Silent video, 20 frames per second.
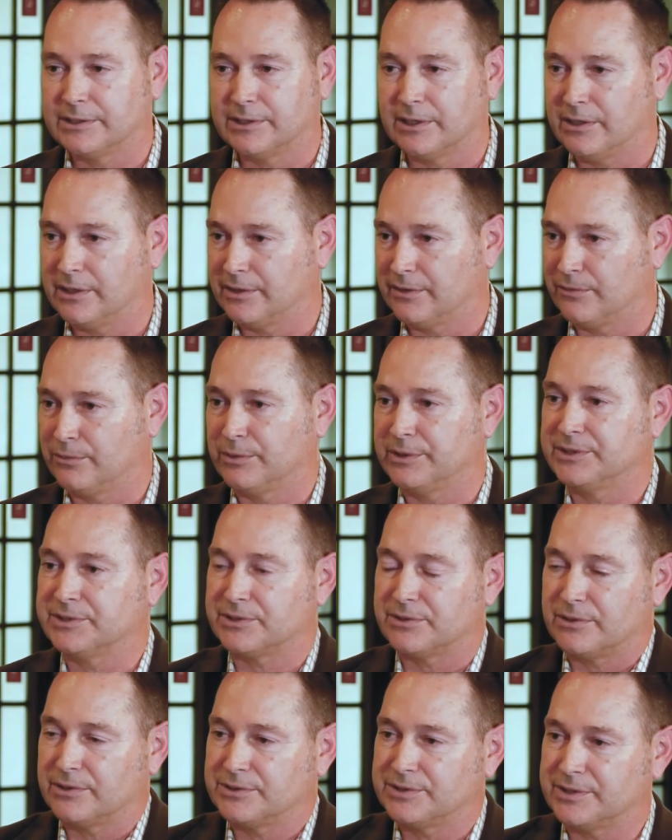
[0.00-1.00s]
ton of
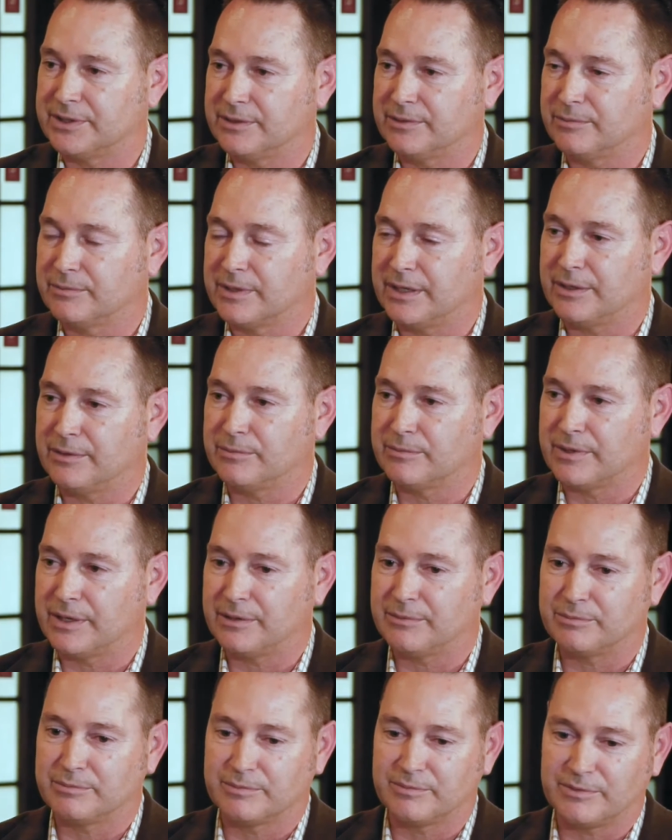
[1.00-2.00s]
research and
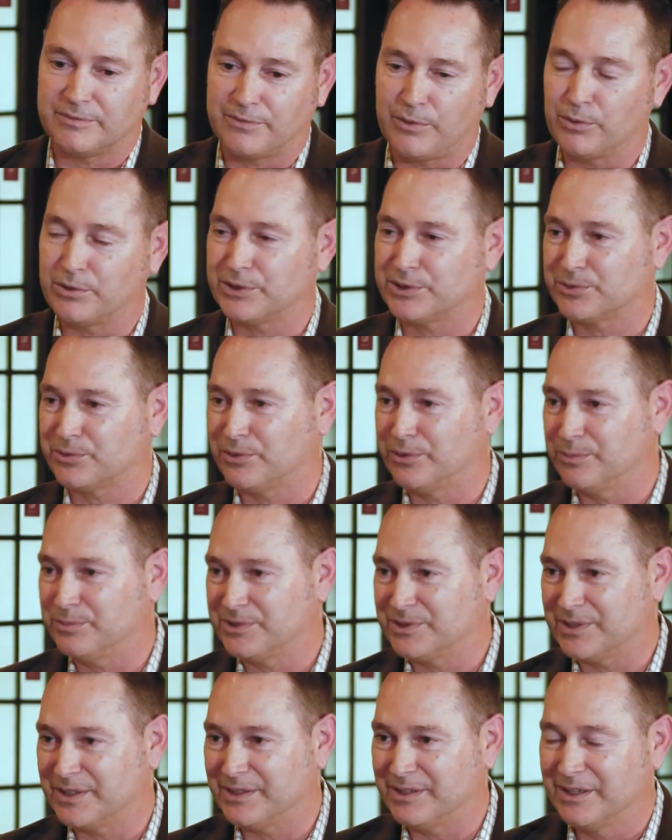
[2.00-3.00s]
focus
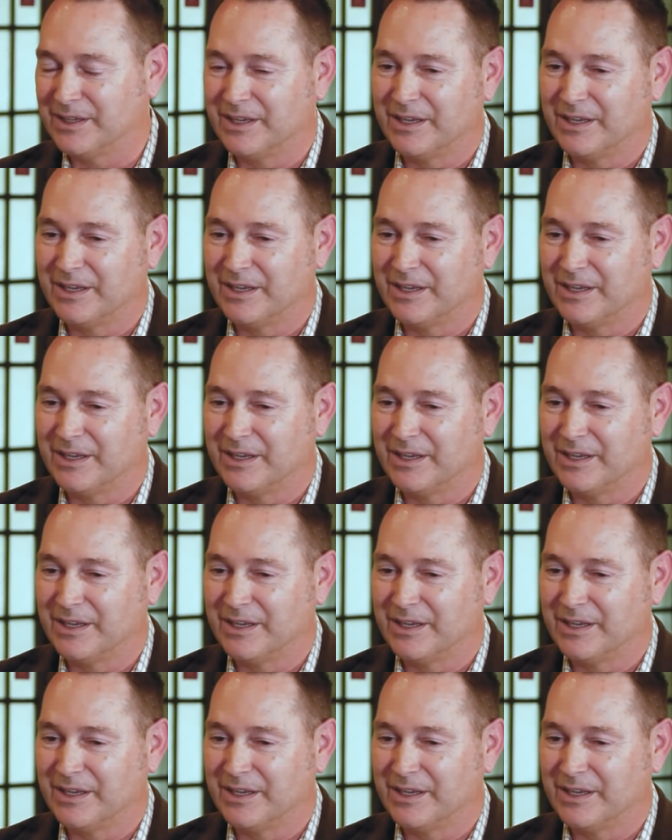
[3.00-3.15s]
groups and